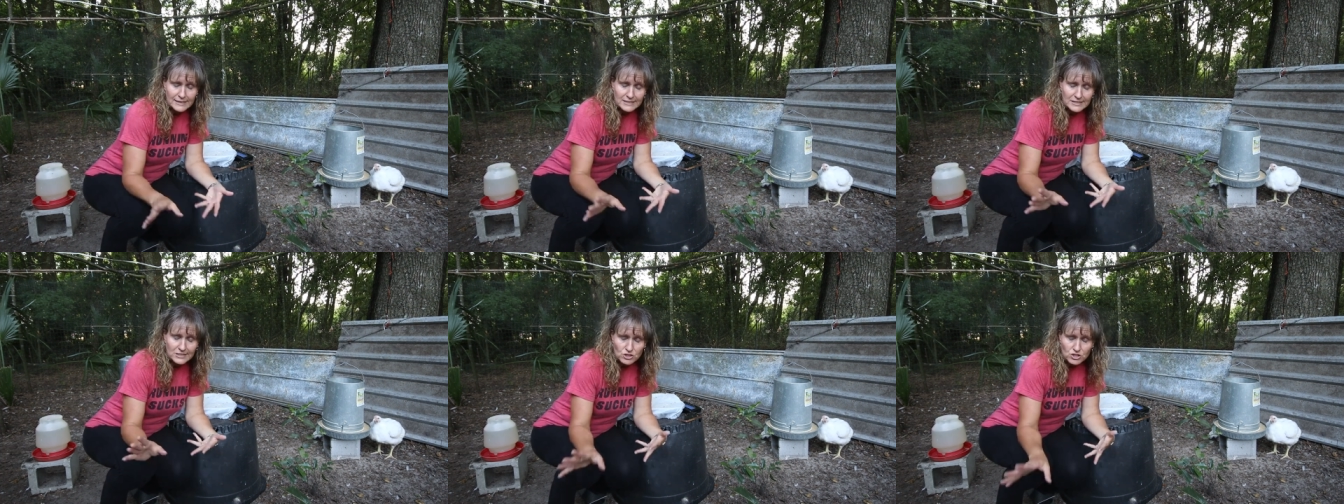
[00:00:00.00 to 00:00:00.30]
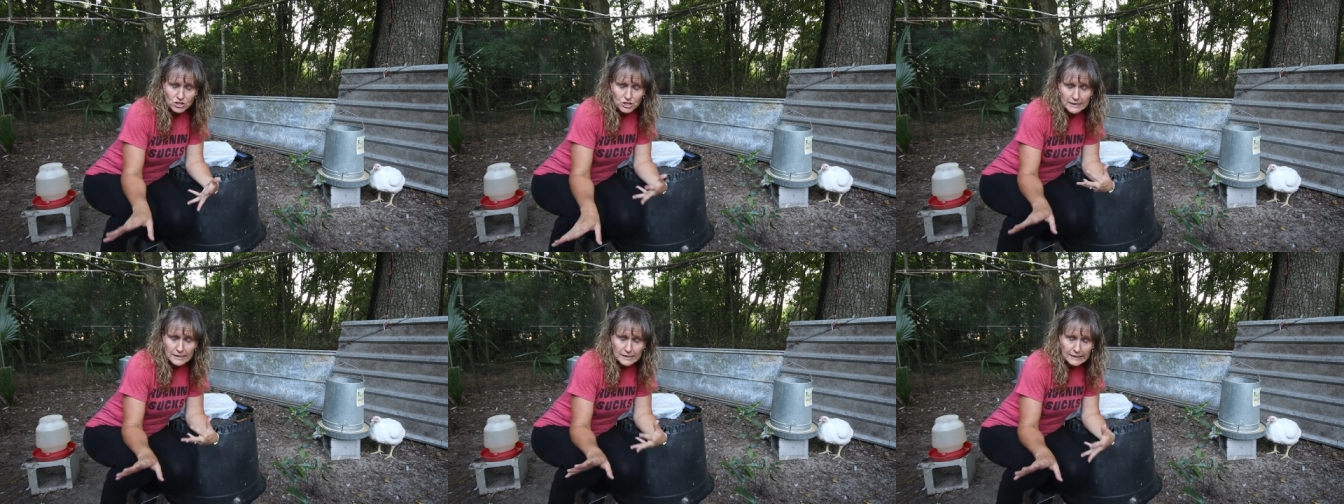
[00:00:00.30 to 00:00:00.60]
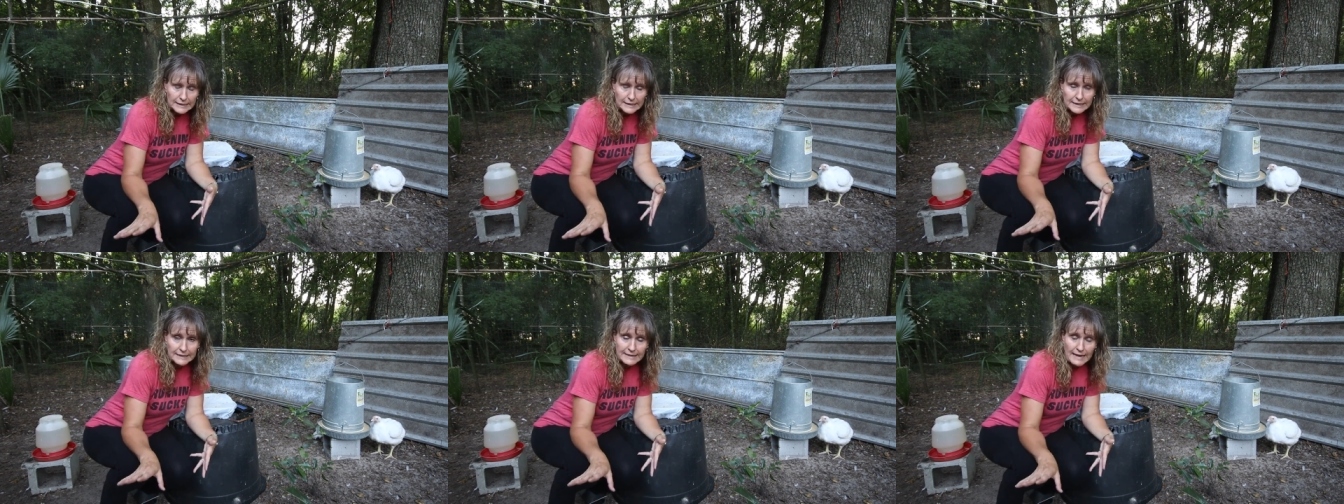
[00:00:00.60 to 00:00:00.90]
and so she'd
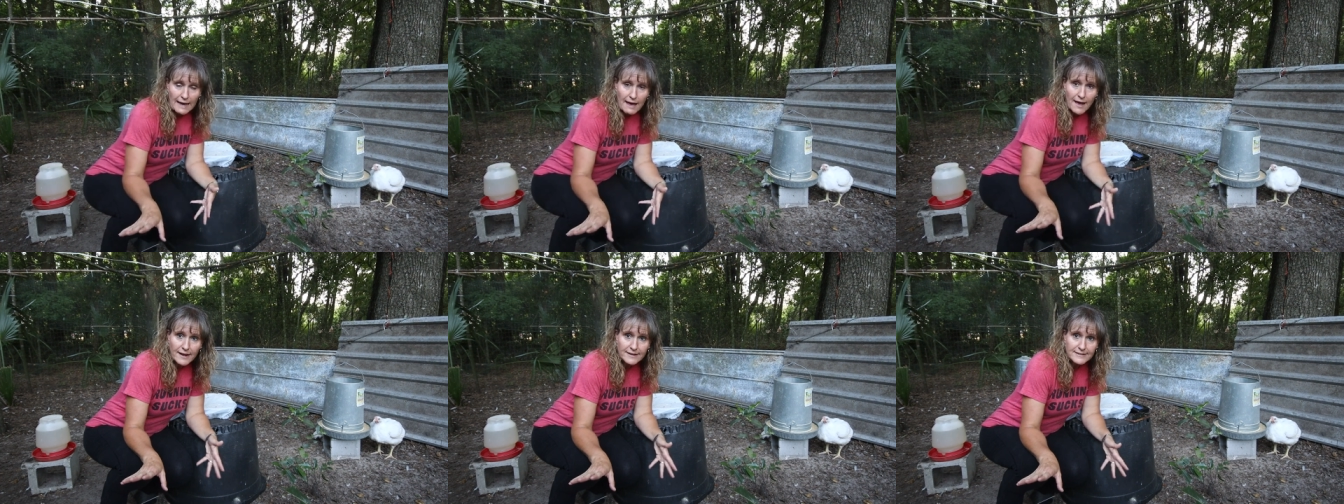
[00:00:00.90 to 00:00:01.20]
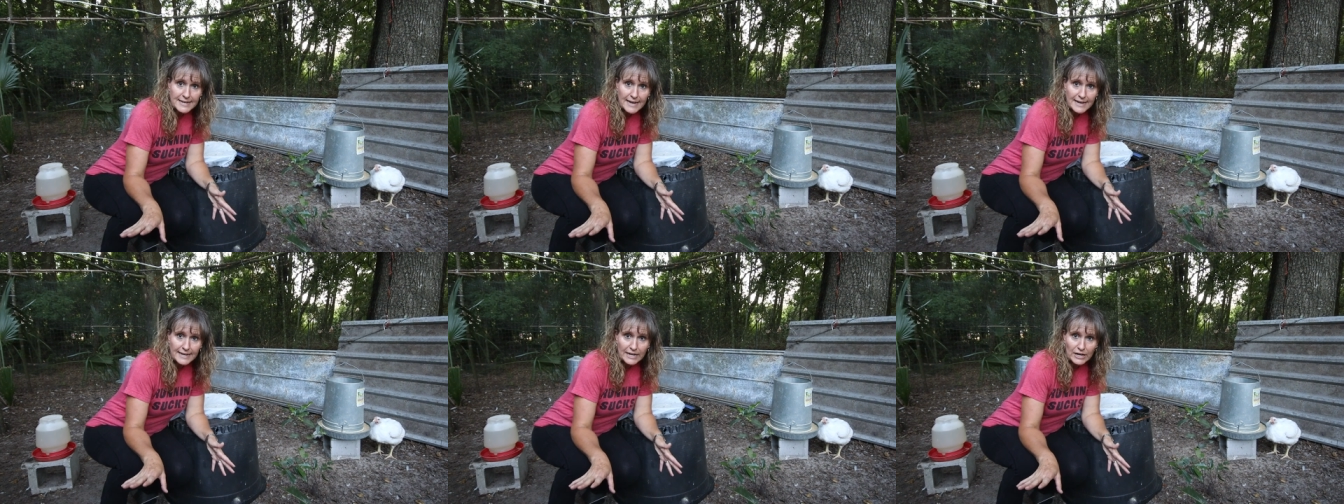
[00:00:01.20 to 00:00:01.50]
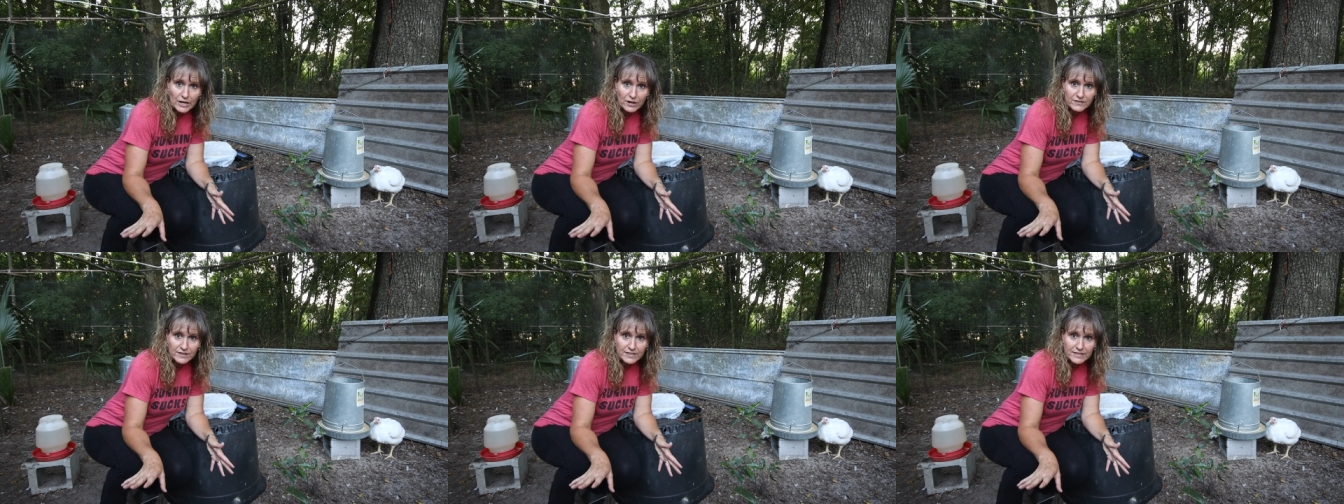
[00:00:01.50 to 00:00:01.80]
clean that and take
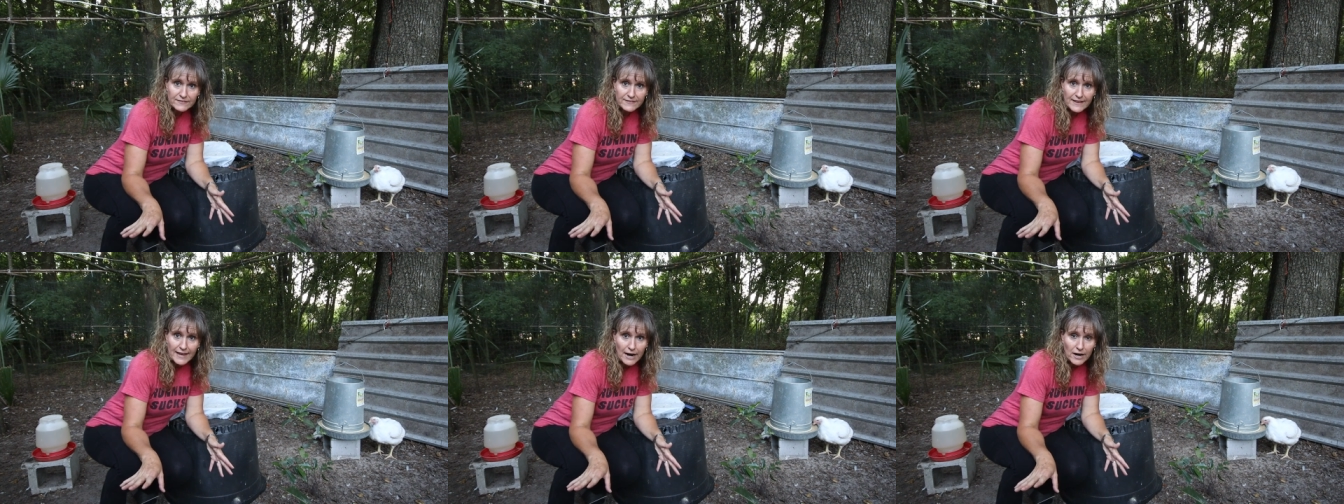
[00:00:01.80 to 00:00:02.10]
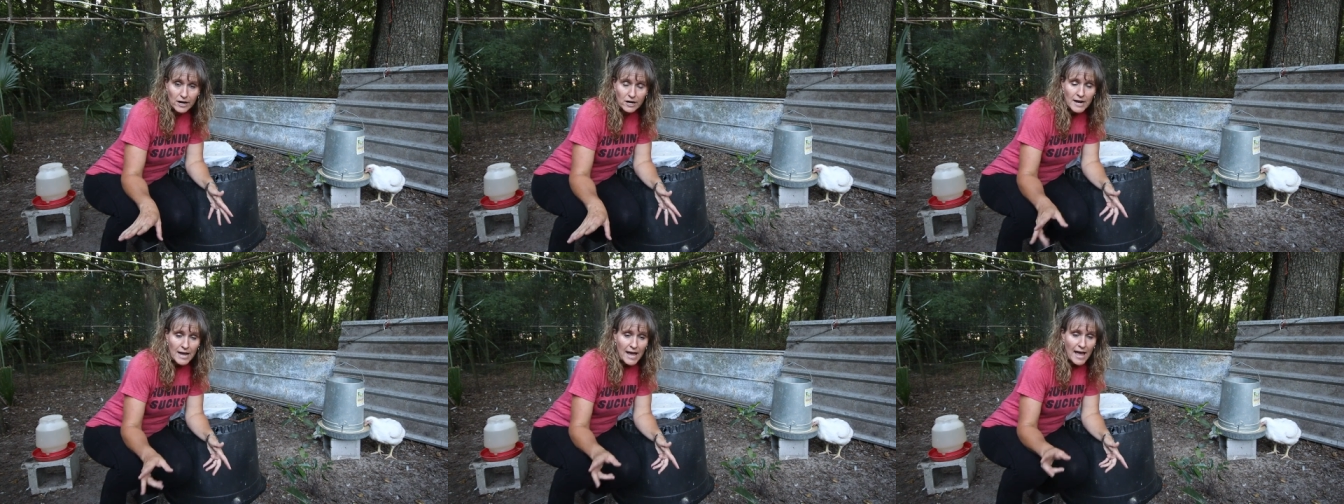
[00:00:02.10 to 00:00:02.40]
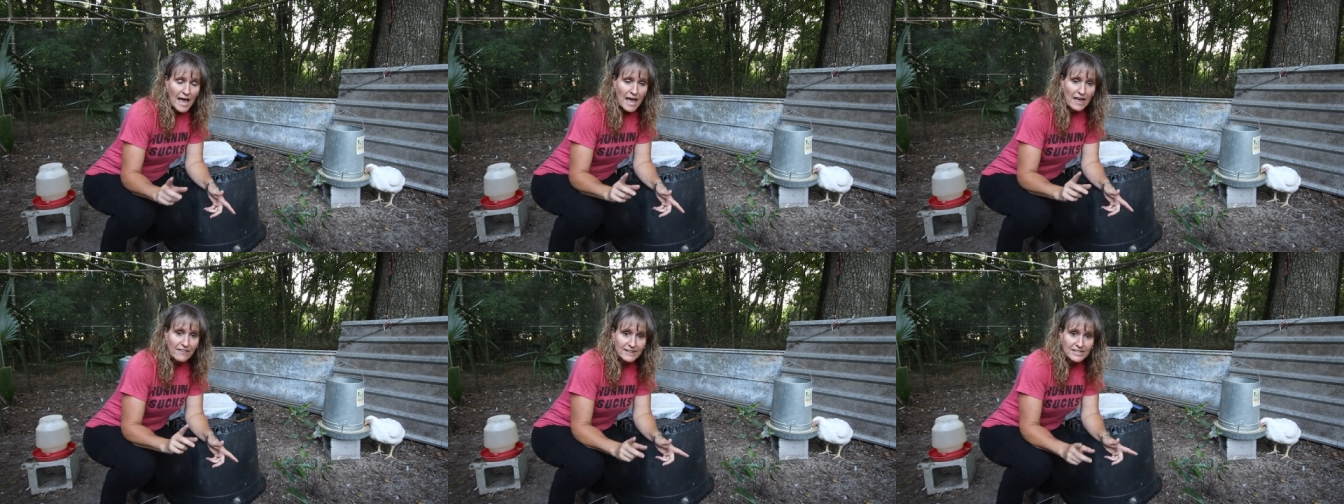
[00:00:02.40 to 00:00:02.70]
care of it in there
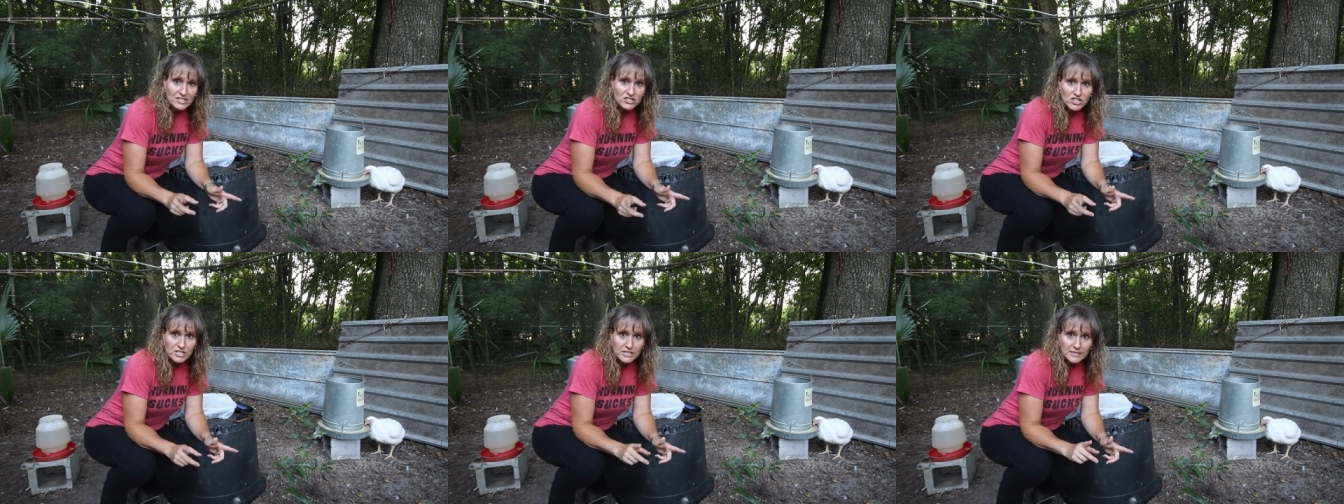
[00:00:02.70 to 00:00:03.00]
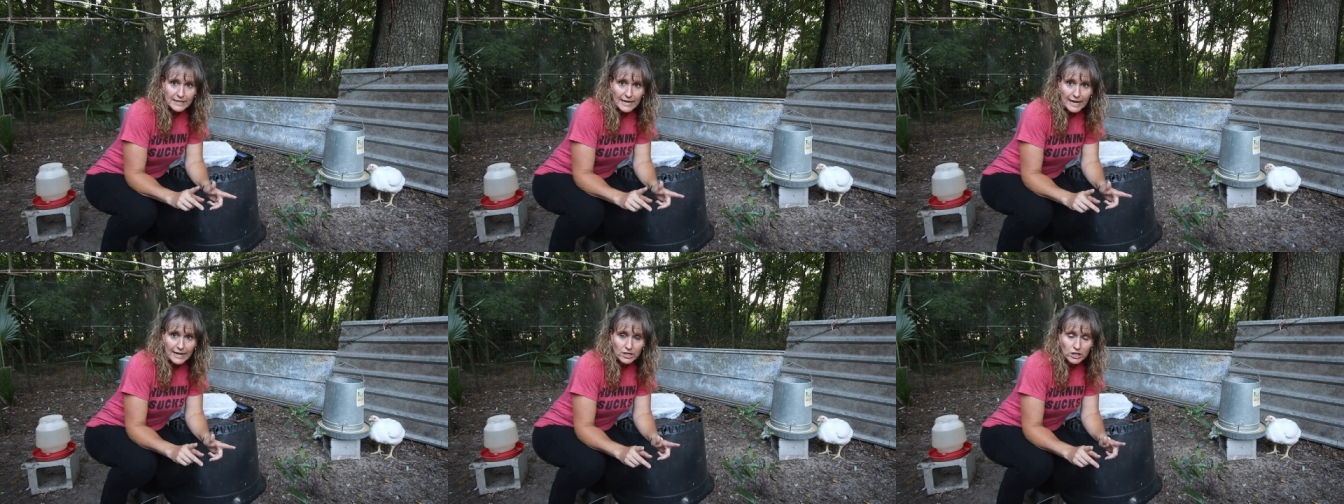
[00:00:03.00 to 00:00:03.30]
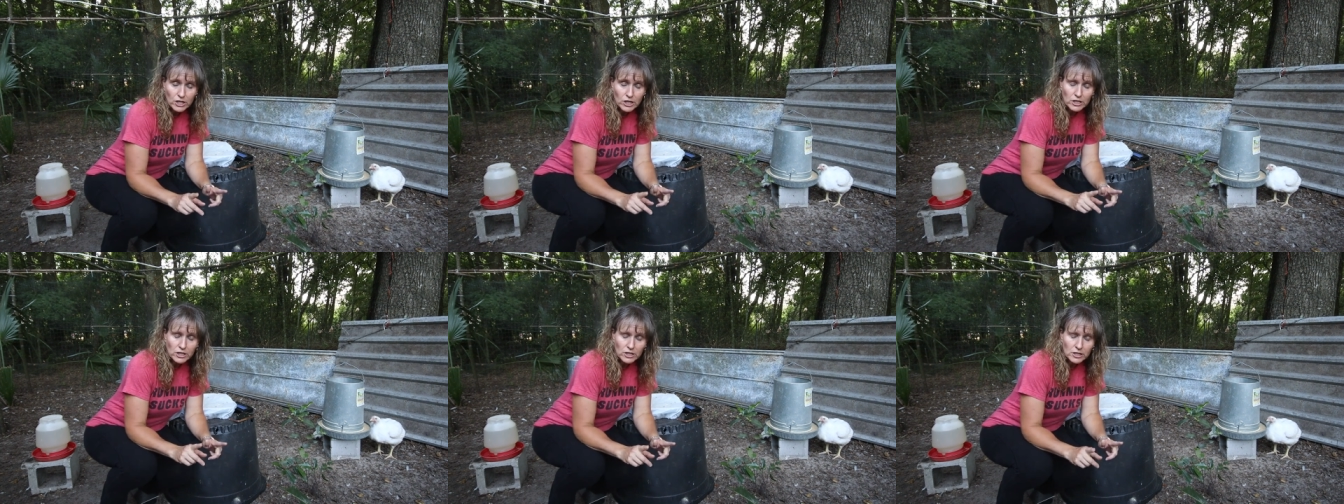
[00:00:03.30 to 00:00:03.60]
and then she'd let
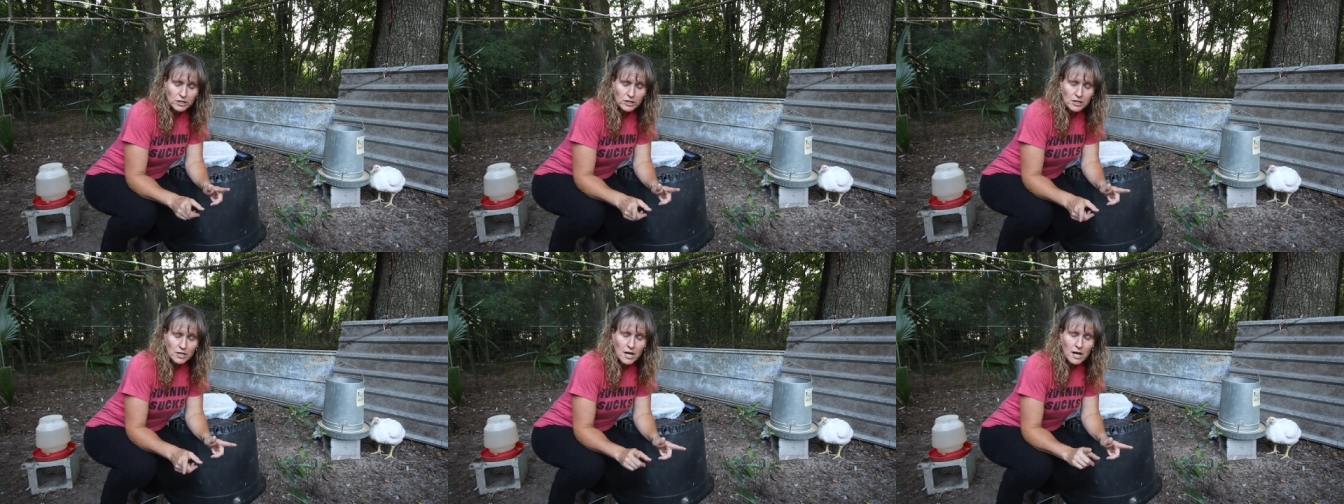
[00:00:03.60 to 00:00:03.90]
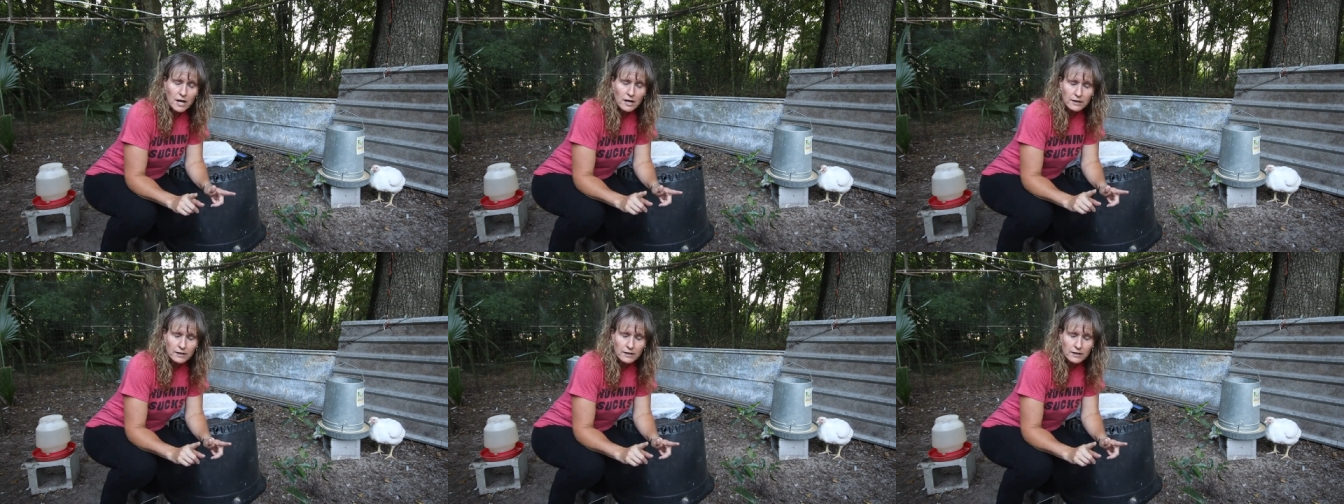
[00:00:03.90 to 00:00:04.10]
her